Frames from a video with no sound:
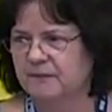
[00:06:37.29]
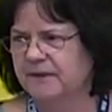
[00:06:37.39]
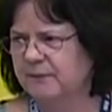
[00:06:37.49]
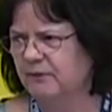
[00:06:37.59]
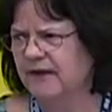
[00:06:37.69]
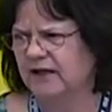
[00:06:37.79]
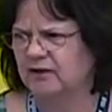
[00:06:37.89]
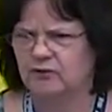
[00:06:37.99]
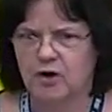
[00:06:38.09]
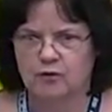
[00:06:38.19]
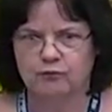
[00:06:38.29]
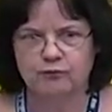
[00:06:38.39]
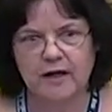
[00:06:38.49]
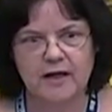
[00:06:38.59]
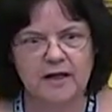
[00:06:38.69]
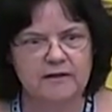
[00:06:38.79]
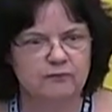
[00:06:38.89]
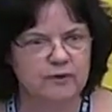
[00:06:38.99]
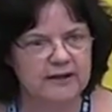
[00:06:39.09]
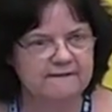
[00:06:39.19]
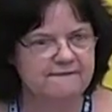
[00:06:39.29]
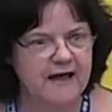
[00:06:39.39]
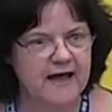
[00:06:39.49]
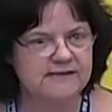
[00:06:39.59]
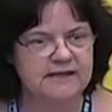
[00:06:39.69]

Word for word: people that could run really fast,